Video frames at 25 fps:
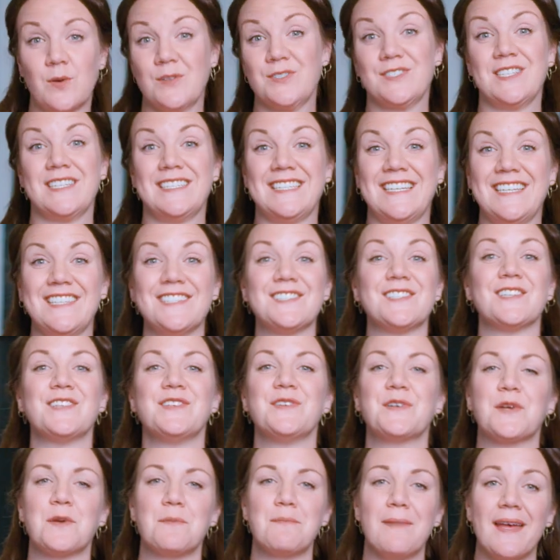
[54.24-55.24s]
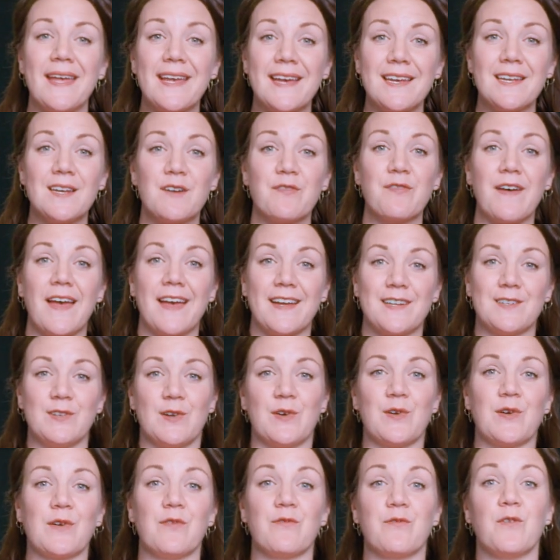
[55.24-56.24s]
quantities, you can make enough
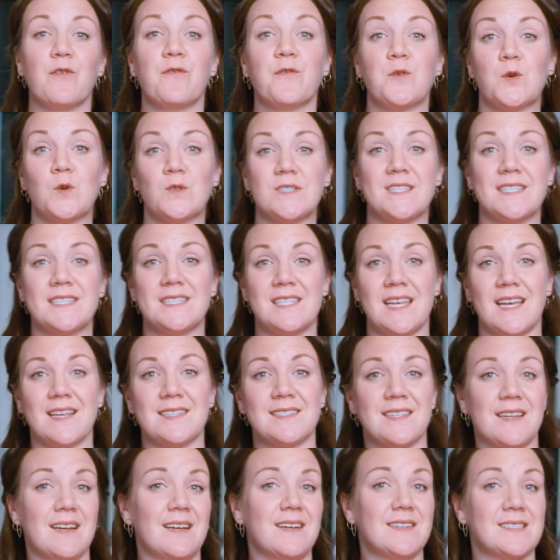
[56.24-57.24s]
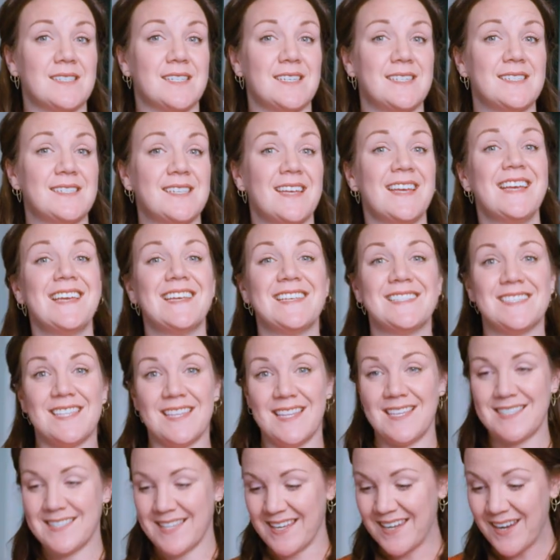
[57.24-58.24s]
eggnog for four to six glasses, so
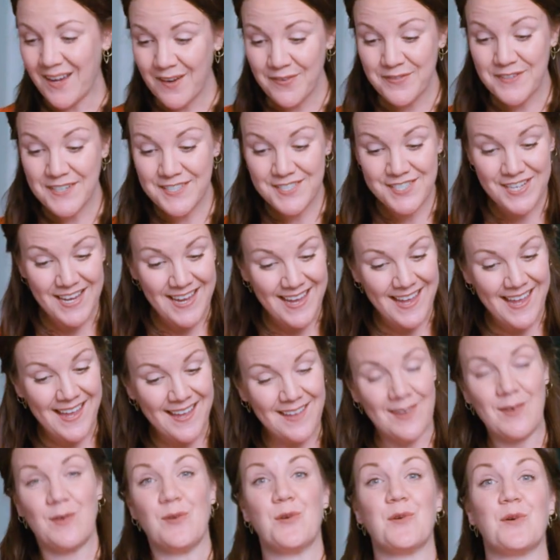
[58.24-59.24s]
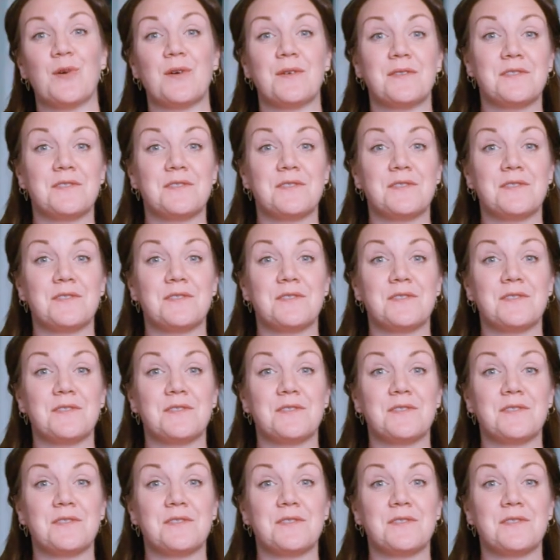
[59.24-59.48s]
there's enough to share or